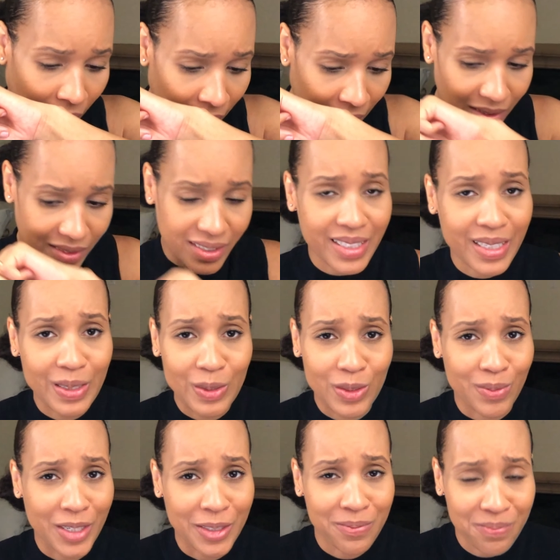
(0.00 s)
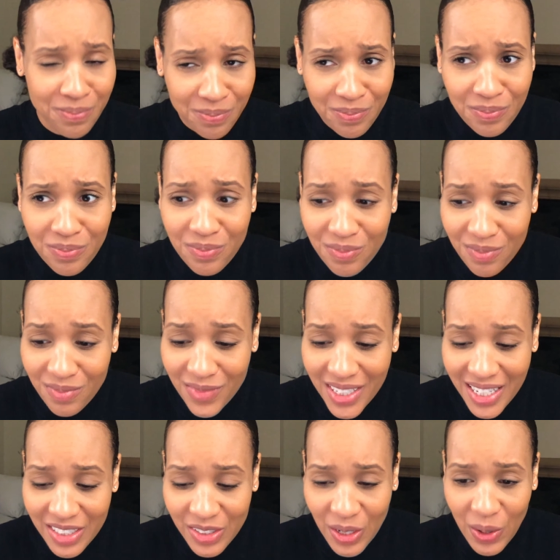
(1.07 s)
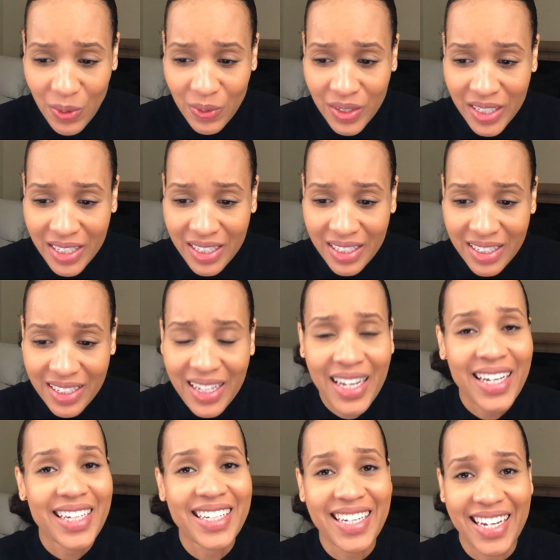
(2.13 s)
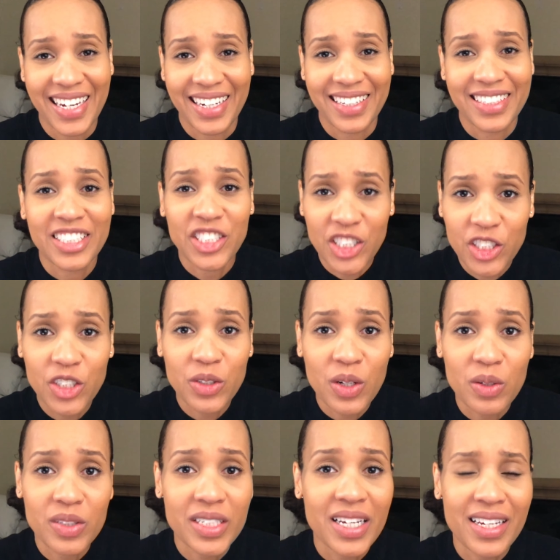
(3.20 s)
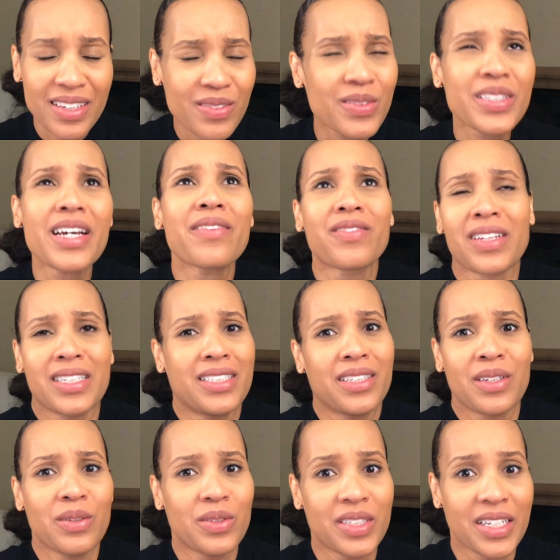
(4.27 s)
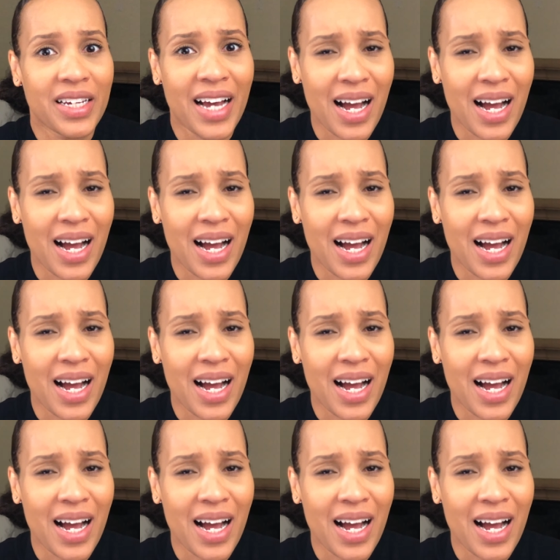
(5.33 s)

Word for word: Excuse me. So, yeah. Should you go see it? You definitely should go see it.